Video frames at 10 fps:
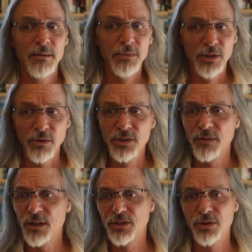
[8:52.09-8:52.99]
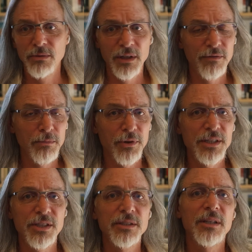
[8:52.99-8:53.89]
But those of us who live in
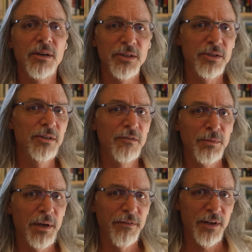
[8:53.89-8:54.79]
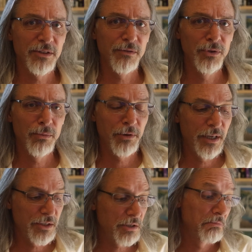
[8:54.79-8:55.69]
places that are served by fossil fuel
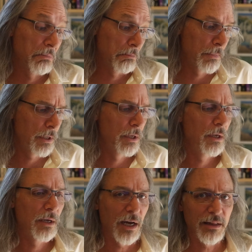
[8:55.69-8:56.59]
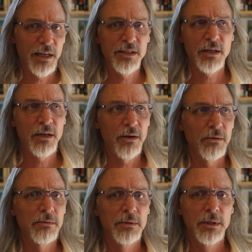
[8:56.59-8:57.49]
plants, I'd like to know.